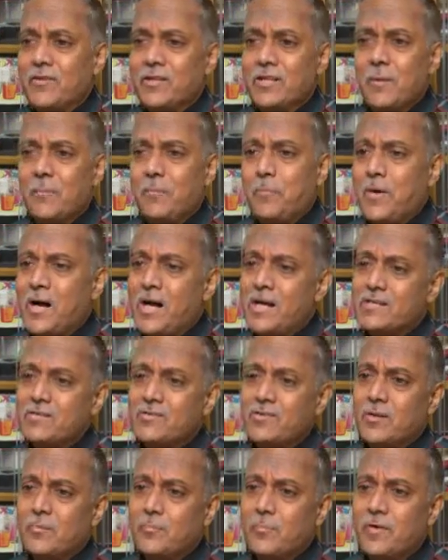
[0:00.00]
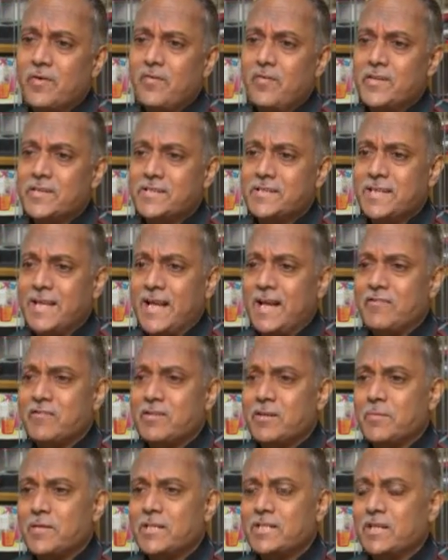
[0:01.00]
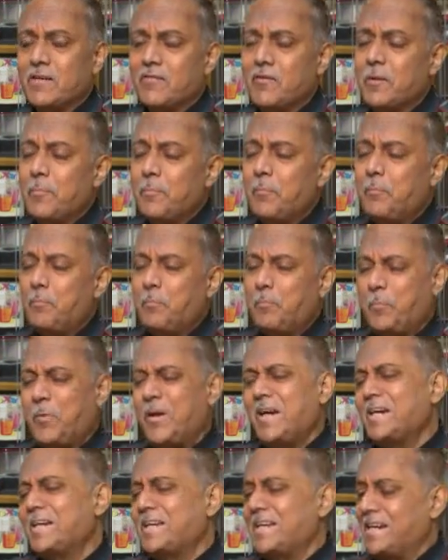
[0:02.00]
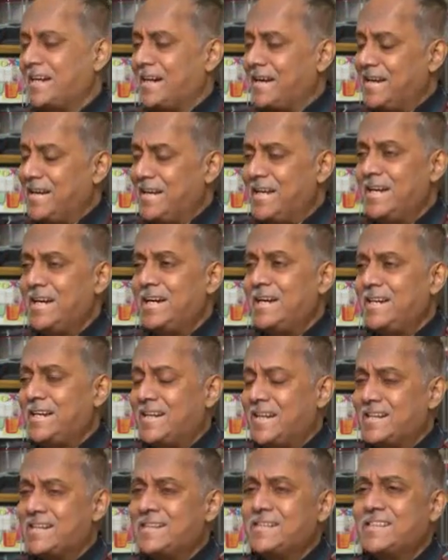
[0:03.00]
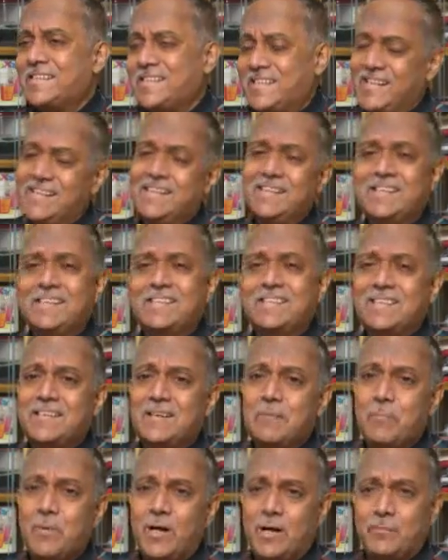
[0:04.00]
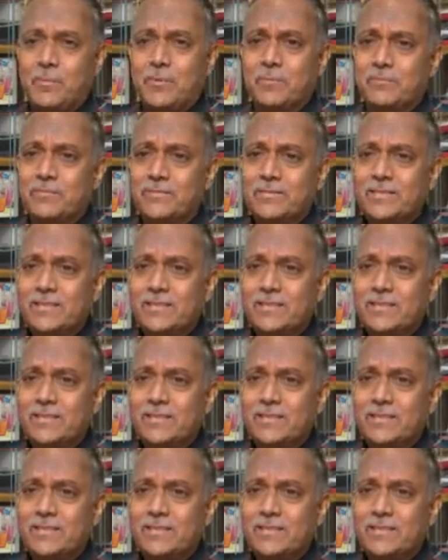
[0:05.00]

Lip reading: in the past or the previous lives, I must have repeatedly done sins, papam.